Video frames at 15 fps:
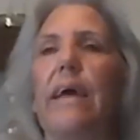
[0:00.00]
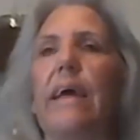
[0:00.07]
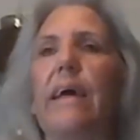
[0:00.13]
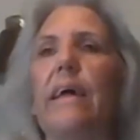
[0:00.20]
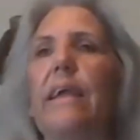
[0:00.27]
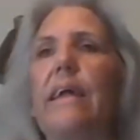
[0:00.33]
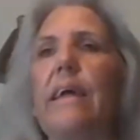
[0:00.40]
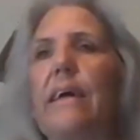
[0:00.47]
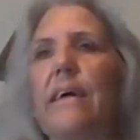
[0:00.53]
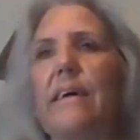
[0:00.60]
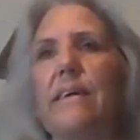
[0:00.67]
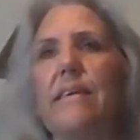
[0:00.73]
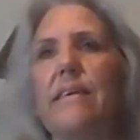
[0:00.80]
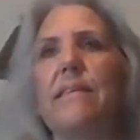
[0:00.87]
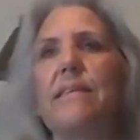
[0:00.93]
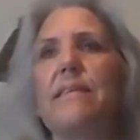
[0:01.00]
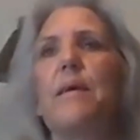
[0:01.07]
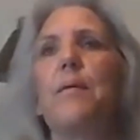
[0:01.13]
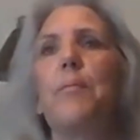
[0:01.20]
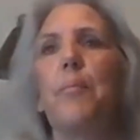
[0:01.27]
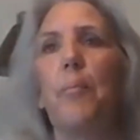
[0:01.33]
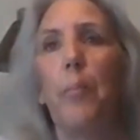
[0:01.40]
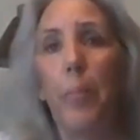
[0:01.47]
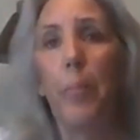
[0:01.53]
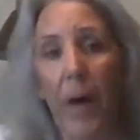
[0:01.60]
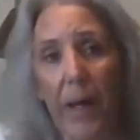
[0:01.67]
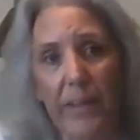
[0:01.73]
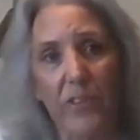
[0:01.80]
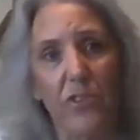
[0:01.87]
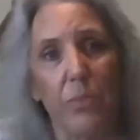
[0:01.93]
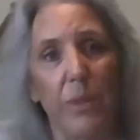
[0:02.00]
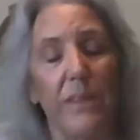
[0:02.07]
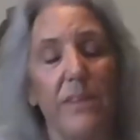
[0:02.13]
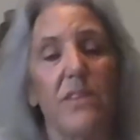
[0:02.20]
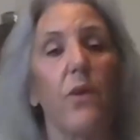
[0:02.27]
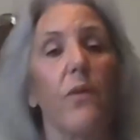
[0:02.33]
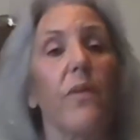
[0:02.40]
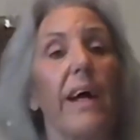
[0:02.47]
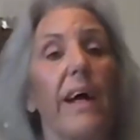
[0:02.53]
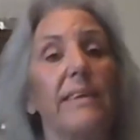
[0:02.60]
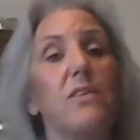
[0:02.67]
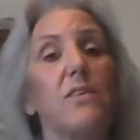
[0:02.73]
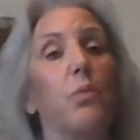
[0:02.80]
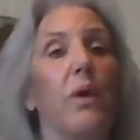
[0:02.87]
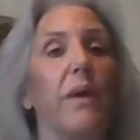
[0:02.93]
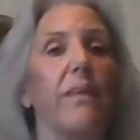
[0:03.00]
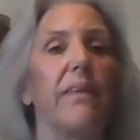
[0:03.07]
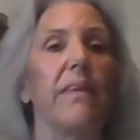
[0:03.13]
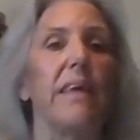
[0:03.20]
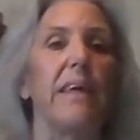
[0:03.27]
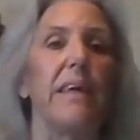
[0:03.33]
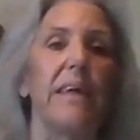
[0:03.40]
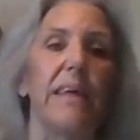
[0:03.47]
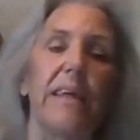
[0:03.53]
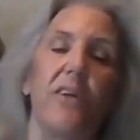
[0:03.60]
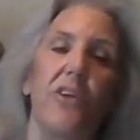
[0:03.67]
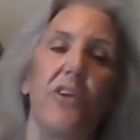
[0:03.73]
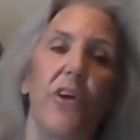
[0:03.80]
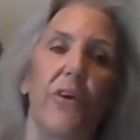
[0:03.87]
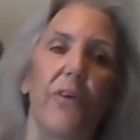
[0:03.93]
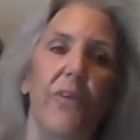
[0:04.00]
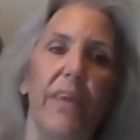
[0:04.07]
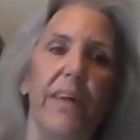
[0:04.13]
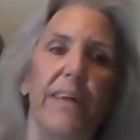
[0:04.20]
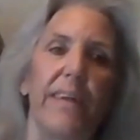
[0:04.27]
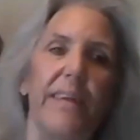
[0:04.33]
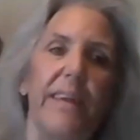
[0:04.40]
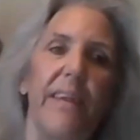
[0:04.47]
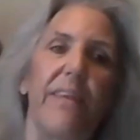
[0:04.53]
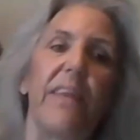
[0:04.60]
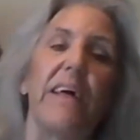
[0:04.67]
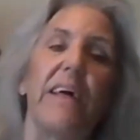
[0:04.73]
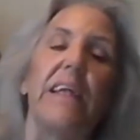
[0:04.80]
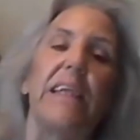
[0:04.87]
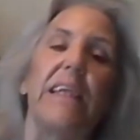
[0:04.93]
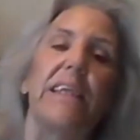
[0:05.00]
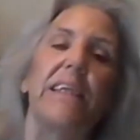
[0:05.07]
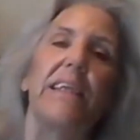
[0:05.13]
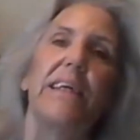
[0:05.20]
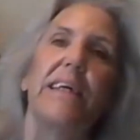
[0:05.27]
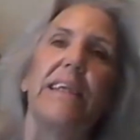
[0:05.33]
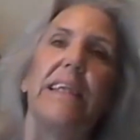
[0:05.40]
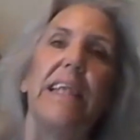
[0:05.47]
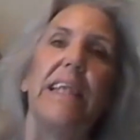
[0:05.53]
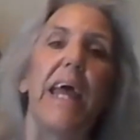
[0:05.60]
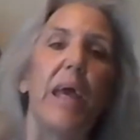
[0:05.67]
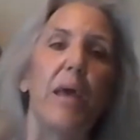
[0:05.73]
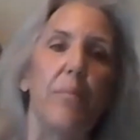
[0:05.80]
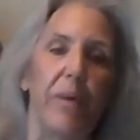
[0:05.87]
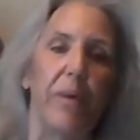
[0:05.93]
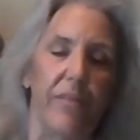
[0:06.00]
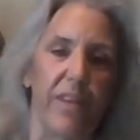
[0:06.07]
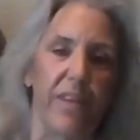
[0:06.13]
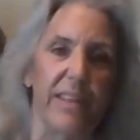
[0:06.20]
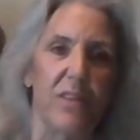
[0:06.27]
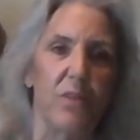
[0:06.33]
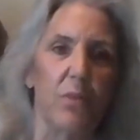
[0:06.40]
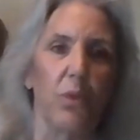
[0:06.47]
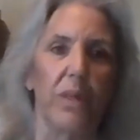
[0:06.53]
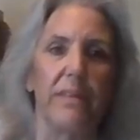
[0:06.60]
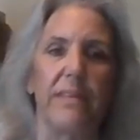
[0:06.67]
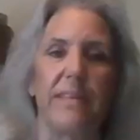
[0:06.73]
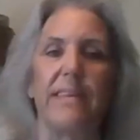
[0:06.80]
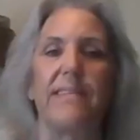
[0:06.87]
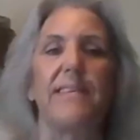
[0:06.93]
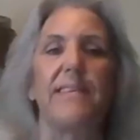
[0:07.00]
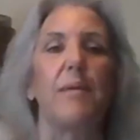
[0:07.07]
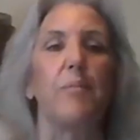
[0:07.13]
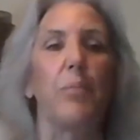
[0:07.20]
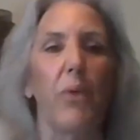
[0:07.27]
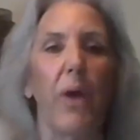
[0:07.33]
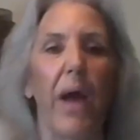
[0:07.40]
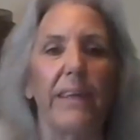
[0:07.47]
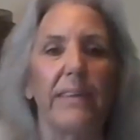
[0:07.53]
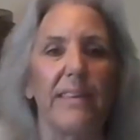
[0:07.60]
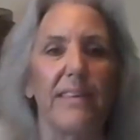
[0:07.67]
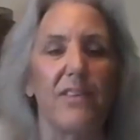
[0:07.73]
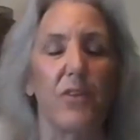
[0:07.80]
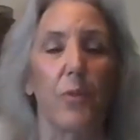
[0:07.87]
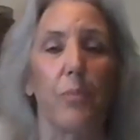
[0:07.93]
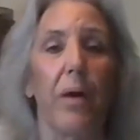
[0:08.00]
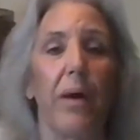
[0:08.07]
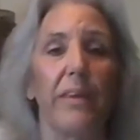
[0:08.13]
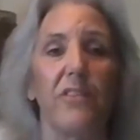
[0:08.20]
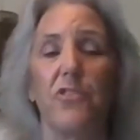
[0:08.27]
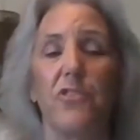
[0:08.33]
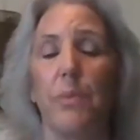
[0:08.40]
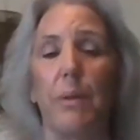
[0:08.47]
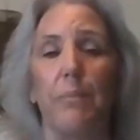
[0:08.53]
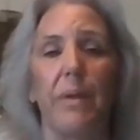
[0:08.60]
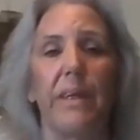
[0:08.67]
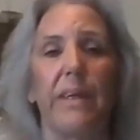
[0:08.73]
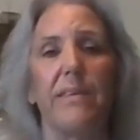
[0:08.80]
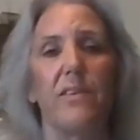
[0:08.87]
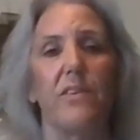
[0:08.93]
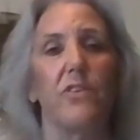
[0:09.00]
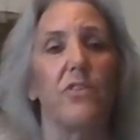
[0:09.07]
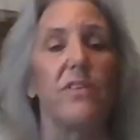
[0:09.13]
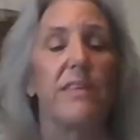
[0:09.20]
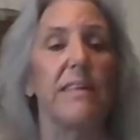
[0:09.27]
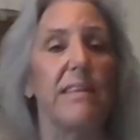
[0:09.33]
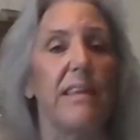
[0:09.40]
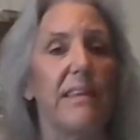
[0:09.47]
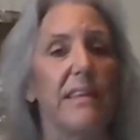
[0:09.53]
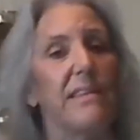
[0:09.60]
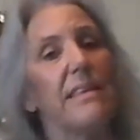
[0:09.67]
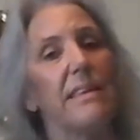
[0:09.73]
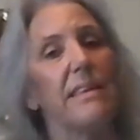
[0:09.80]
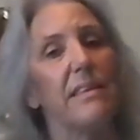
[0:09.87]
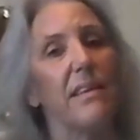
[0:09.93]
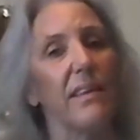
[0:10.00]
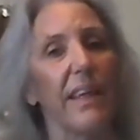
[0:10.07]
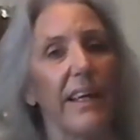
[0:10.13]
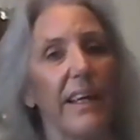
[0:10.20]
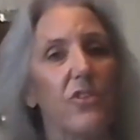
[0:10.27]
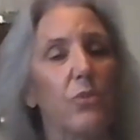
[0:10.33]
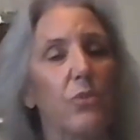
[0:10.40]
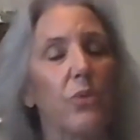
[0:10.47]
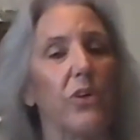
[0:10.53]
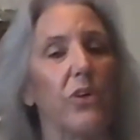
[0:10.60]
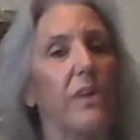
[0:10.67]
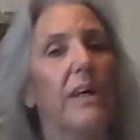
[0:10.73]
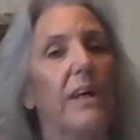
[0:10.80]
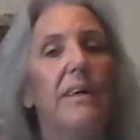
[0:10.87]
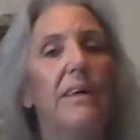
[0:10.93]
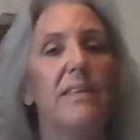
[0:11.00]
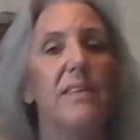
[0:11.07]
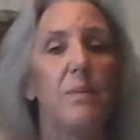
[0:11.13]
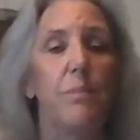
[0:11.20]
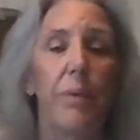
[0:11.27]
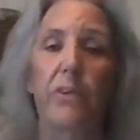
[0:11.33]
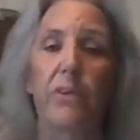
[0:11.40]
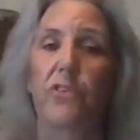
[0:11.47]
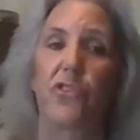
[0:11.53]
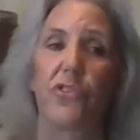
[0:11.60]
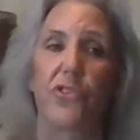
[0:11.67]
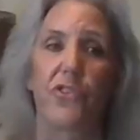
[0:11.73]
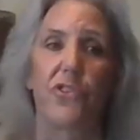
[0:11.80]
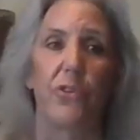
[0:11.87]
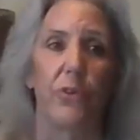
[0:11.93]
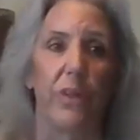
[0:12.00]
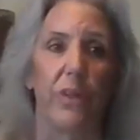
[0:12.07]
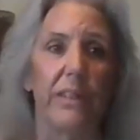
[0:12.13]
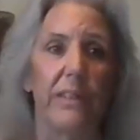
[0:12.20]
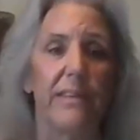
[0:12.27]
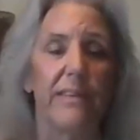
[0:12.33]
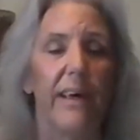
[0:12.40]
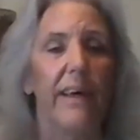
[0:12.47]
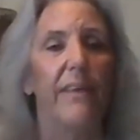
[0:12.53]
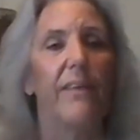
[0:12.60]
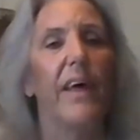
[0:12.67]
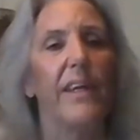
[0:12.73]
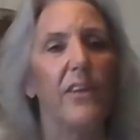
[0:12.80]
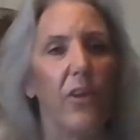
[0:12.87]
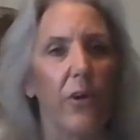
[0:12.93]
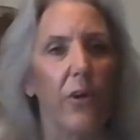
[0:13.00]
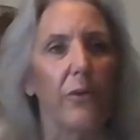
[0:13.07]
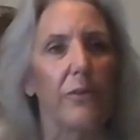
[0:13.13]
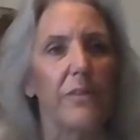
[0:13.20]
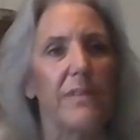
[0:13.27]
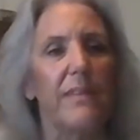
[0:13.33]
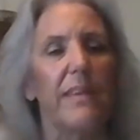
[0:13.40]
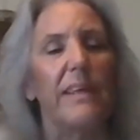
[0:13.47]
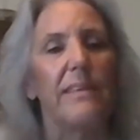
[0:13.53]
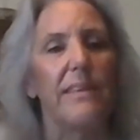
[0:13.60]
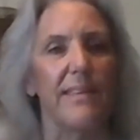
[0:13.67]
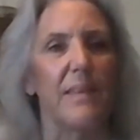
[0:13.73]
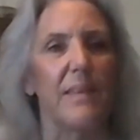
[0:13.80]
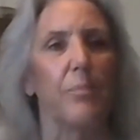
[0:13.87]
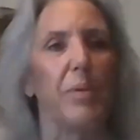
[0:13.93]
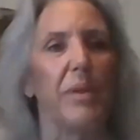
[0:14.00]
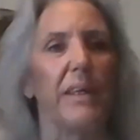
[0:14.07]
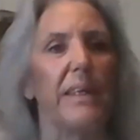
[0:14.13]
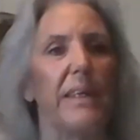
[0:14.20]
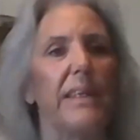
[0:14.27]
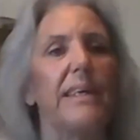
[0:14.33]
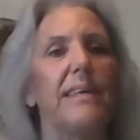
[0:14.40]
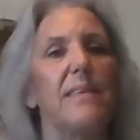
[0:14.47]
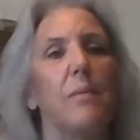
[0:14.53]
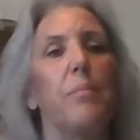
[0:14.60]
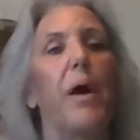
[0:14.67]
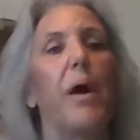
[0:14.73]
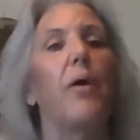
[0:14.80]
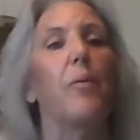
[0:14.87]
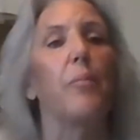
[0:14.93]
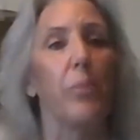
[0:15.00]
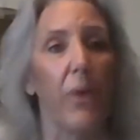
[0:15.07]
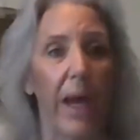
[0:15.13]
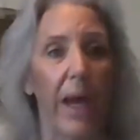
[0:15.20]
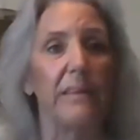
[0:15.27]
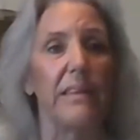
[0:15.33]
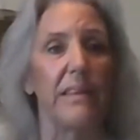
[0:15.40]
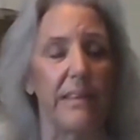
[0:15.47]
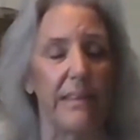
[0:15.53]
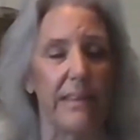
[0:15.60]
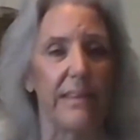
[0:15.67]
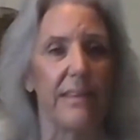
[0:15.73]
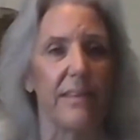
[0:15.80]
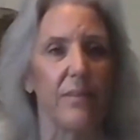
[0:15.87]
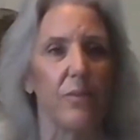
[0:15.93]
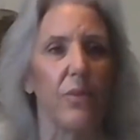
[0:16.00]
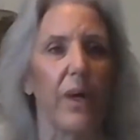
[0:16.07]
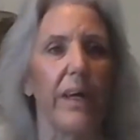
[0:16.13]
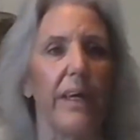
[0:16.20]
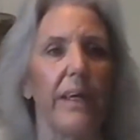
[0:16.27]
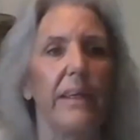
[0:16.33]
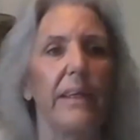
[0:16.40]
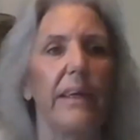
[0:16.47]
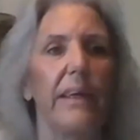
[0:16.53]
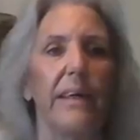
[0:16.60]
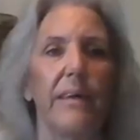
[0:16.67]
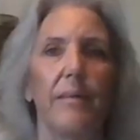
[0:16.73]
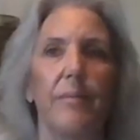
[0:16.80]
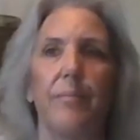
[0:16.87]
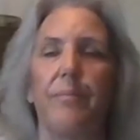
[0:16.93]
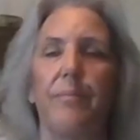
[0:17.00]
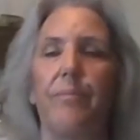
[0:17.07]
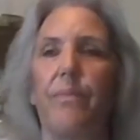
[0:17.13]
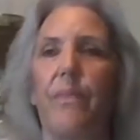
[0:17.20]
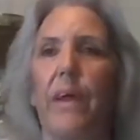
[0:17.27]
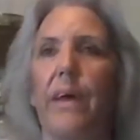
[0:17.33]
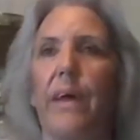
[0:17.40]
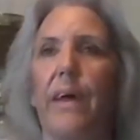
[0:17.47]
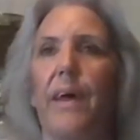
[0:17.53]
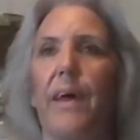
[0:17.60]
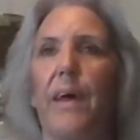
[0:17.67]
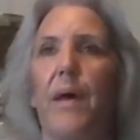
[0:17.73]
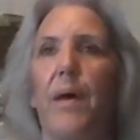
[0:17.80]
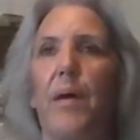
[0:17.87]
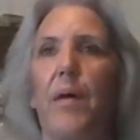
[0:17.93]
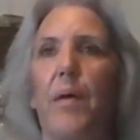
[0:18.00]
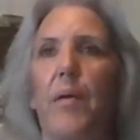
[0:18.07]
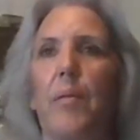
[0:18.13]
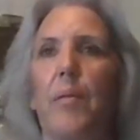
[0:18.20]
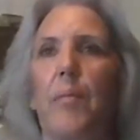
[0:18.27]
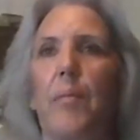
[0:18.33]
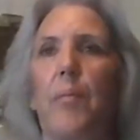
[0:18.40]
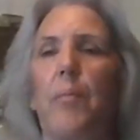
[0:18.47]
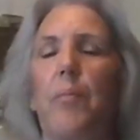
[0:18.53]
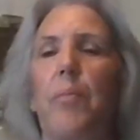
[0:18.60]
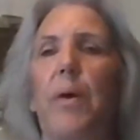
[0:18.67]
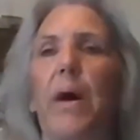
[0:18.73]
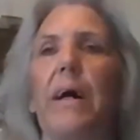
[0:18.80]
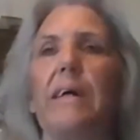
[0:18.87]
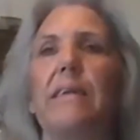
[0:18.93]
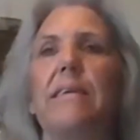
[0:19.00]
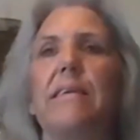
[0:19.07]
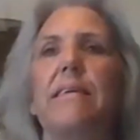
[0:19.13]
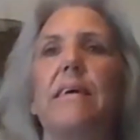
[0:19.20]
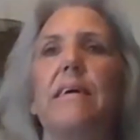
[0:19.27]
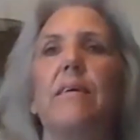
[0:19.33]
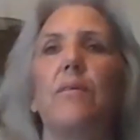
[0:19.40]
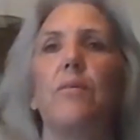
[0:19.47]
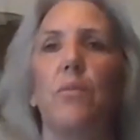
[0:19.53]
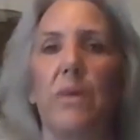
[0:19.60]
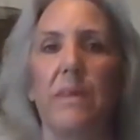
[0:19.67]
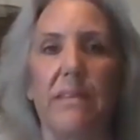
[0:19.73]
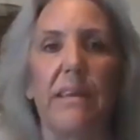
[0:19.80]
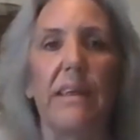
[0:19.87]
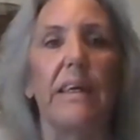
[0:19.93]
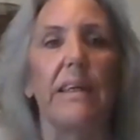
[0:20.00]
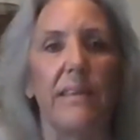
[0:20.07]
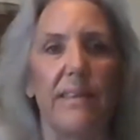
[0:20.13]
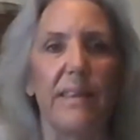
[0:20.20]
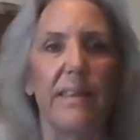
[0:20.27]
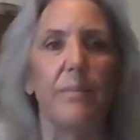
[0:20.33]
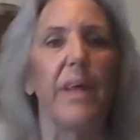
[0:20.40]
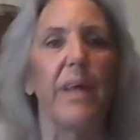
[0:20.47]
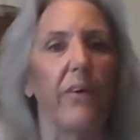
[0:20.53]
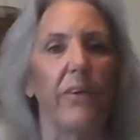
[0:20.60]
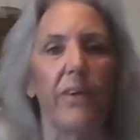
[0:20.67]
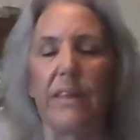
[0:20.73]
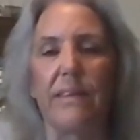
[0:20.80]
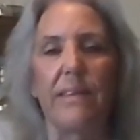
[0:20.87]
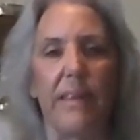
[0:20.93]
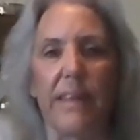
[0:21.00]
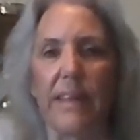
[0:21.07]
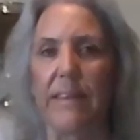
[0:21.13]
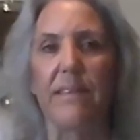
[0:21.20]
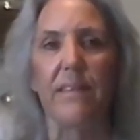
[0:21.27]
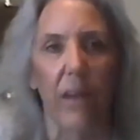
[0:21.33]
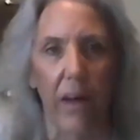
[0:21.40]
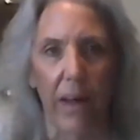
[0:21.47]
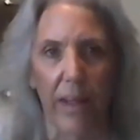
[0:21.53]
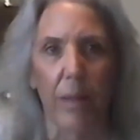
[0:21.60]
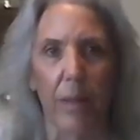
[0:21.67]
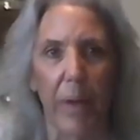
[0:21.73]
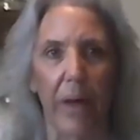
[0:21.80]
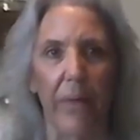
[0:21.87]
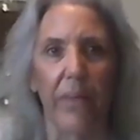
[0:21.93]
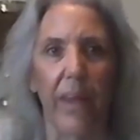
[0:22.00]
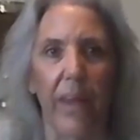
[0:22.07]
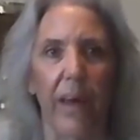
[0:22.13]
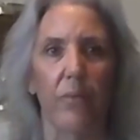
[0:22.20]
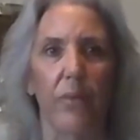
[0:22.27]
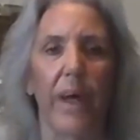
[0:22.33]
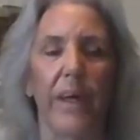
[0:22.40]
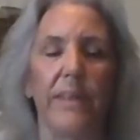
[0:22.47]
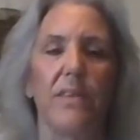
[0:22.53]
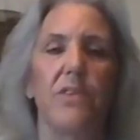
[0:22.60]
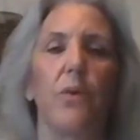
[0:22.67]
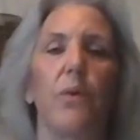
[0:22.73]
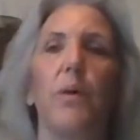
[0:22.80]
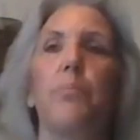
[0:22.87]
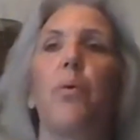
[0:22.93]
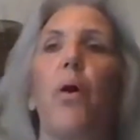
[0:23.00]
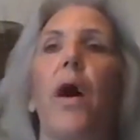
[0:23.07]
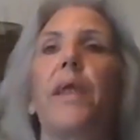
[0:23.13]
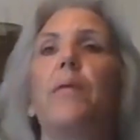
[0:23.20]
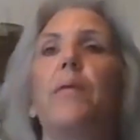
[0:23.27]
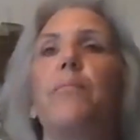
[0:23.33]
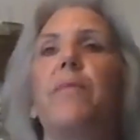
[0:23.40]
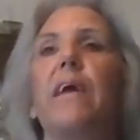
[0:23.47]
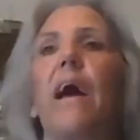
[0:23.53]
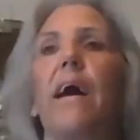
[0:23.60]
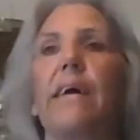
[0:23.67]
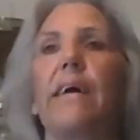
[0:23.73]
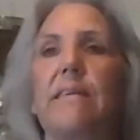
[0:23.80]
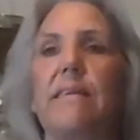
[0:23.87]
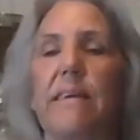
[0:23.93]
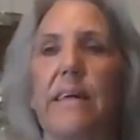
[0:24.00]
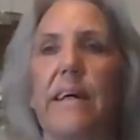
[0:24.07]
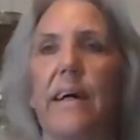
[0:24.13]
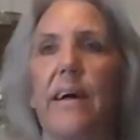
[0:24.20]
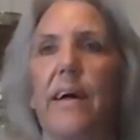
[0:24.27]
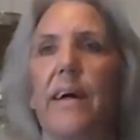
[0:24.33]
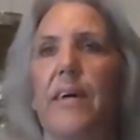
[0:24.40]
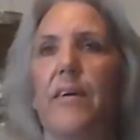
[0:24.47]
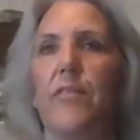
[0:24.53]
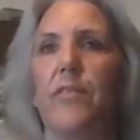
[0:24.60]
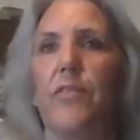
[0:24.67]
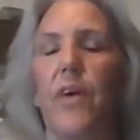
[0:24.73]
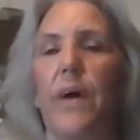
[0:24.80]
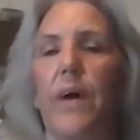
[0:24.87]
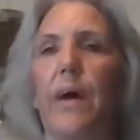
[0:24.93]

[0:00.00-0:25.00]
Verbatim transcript: it is punishment. So that's what the you know the the name of this was is it practice or punishment because there's in, this intellectual spiritual student that knows that discipline is about practice, right? Um, but once again, deep down, it's it's not about that, right? So it brought up the idea of,